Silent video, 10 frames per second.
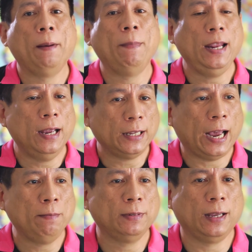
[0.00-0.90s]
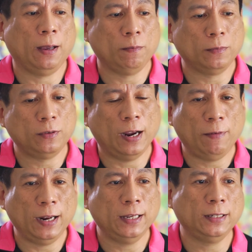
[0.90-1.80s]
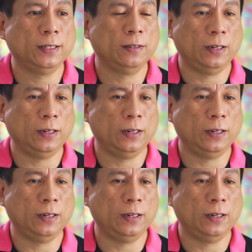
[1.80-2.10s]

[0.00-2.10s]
Many a times, travelers,